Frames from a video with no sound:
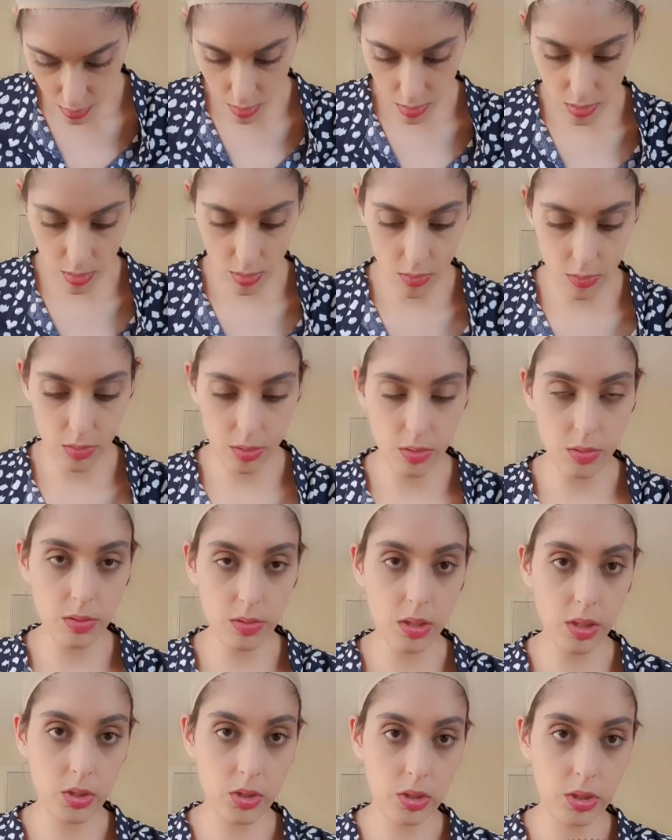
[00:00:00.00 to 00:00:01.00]
So there's
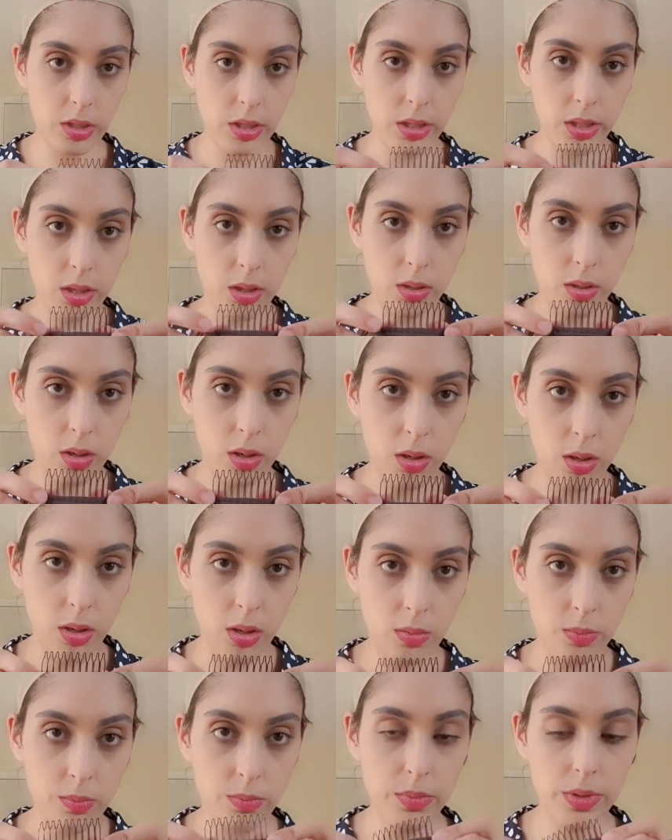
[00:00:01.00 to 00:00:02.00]
actually a
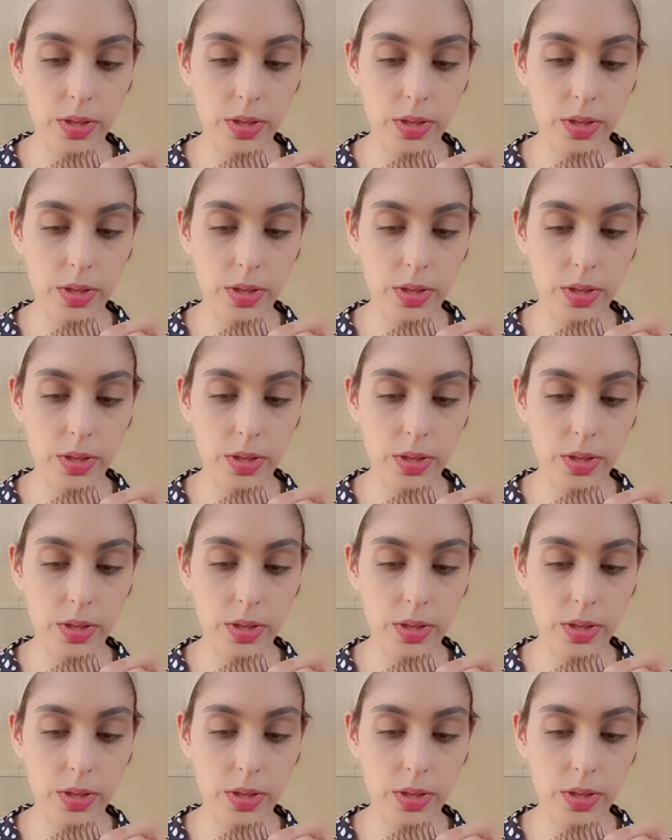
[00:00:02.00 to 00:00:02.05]
comb